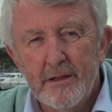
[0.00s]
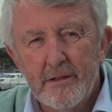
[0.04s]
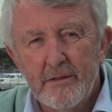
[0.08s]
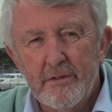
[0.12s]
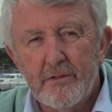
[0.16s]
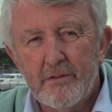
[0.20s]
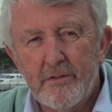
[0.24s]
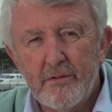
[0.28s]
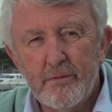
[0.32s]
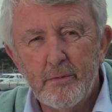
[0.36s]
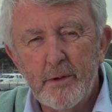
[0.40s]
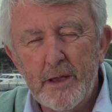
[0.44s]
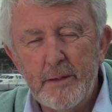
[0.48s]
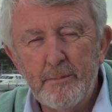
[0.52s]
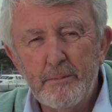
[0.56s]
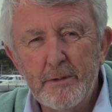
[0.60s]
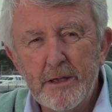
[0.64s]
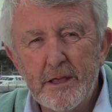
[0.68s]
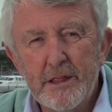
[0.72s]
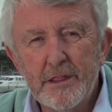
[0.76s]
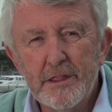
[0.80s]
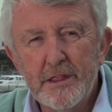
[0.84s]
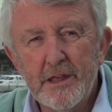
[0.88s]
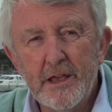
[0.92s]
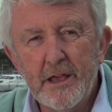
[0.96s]

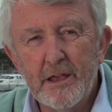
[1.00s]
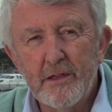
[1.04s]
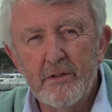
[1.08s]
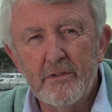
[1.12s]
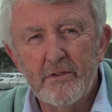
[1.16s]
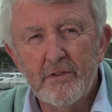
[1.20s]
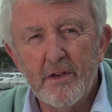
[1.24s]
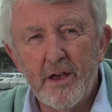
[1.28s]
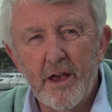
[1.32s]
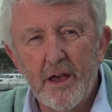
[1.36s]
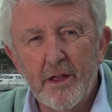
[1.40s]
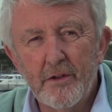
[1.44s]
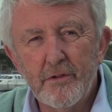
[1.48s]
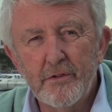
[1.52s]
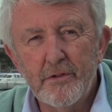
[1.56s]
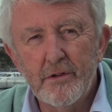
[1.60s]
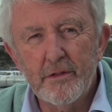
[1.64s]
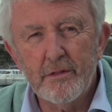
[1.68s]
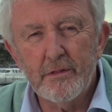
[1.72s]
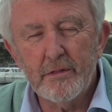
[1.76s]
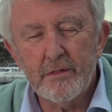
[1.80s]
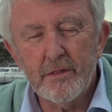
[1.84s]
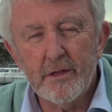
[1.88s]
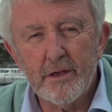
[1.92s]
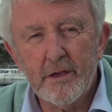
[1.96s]
sweeping things
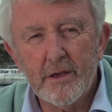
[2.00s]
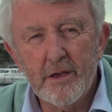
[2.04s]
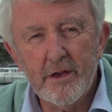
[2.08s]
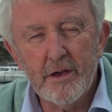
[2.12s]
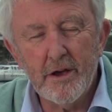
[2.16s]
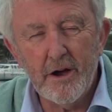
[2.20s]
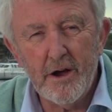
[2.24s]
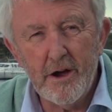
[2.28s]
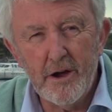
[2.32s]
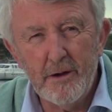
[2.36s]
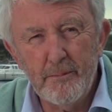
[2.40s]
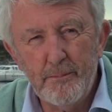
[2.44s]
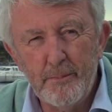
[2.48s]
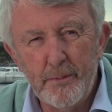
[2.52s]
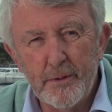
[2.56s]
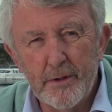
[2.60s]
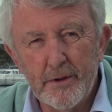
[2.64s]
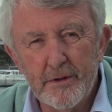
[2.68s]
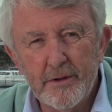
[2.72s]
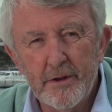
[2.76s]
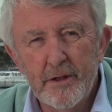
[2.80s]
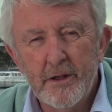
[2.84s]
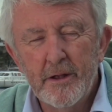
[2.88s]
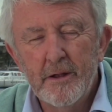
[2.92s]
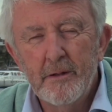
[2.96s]
under the carpet,